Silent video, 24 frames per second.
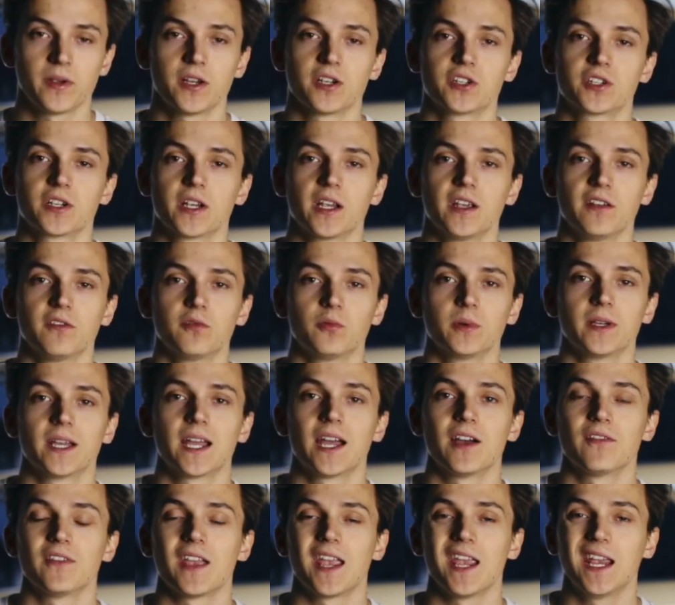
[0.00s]
bay shave, we
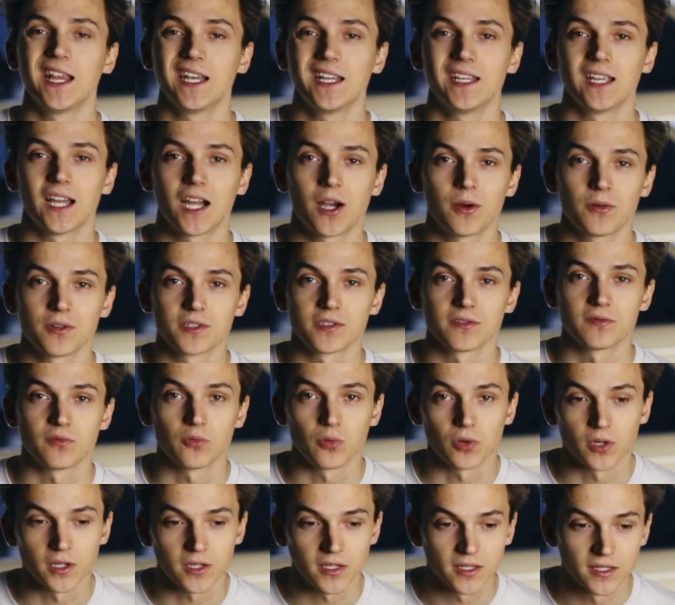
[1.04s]
have 80 hours of
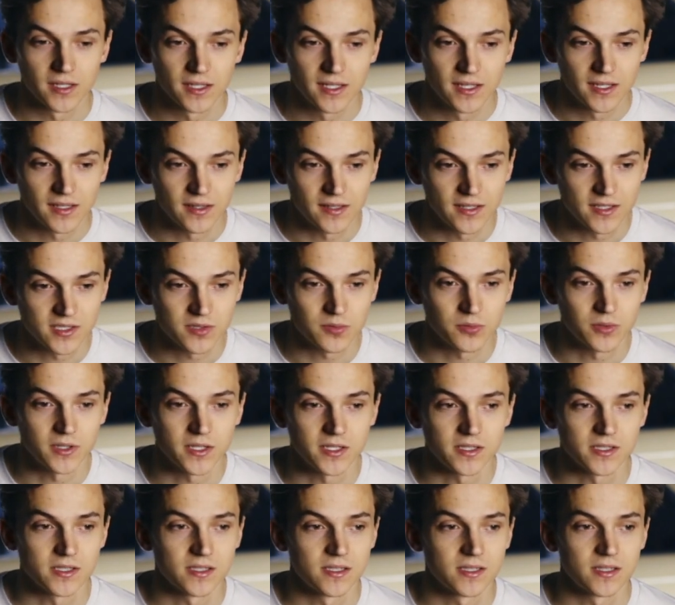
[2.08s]
work. This
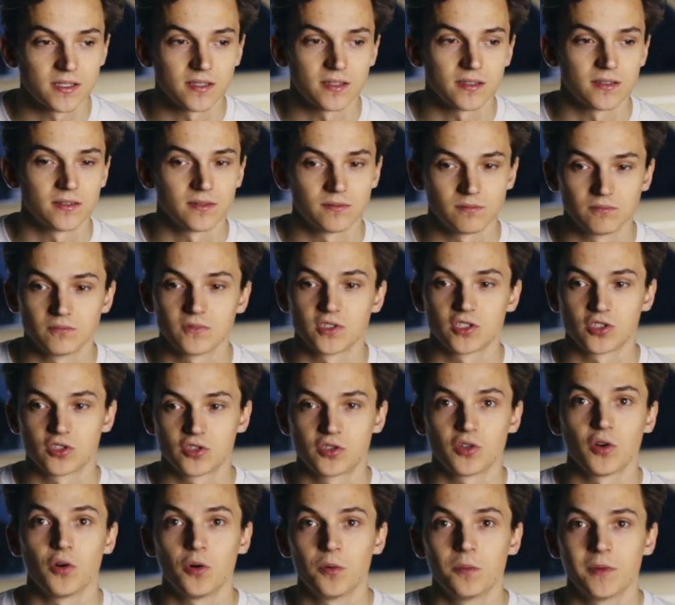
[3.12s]
was
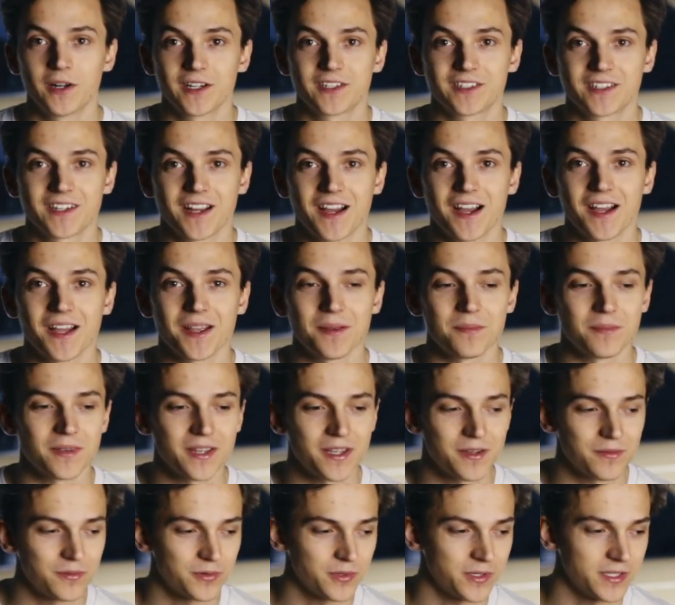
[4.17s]
so much time.
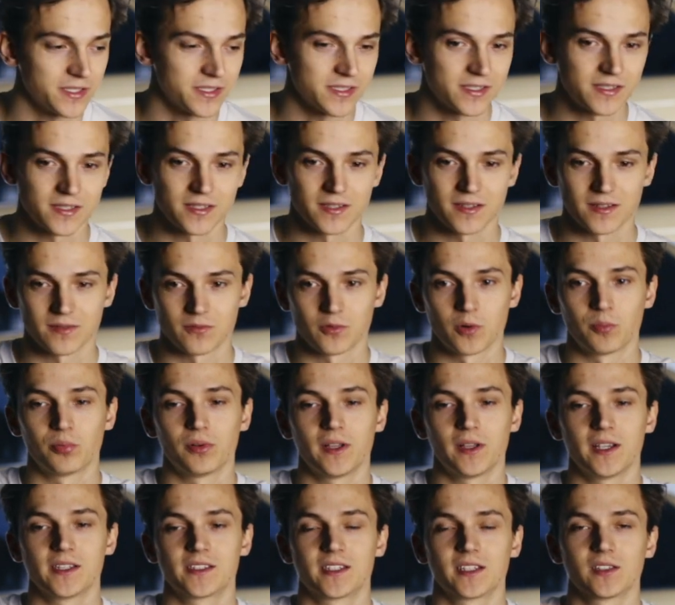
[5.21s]
It was
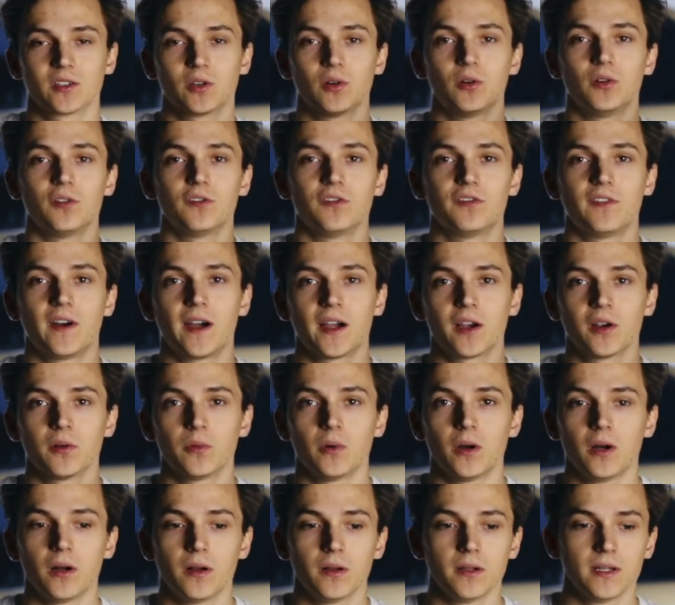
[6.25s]
replacing the whole
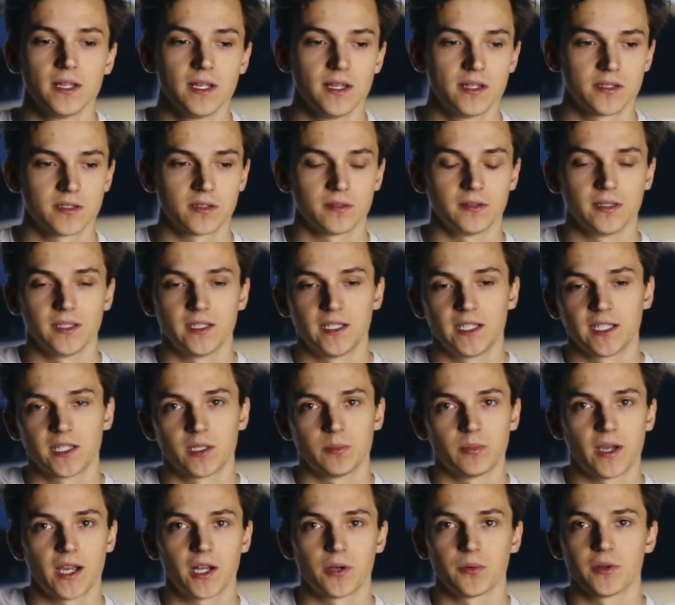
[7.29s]
firewall, deleting the
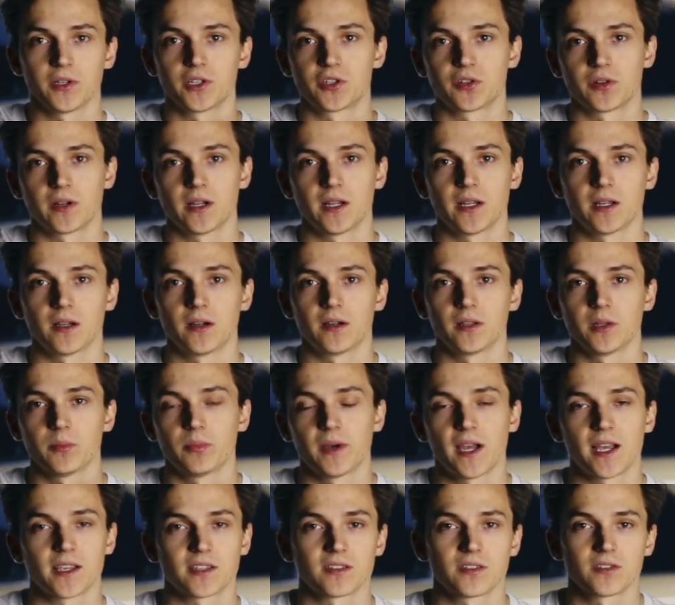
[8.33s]
battery tray on the
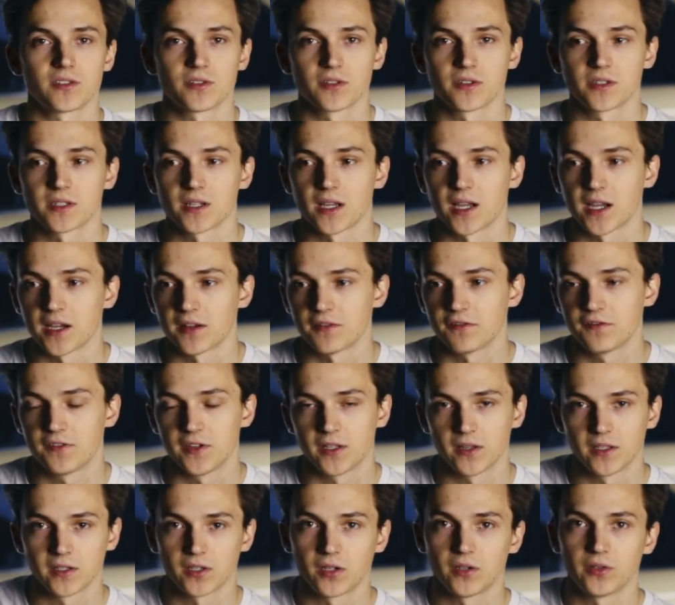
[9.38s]
passenger side,
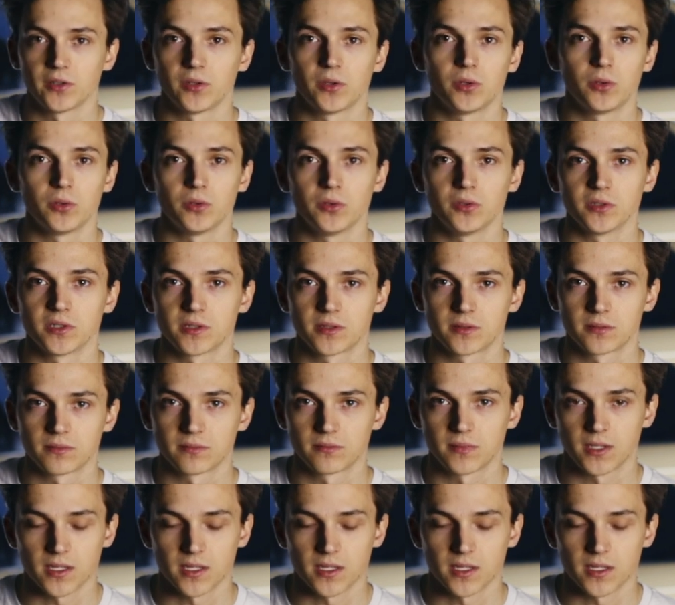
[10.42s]
filling all the holes,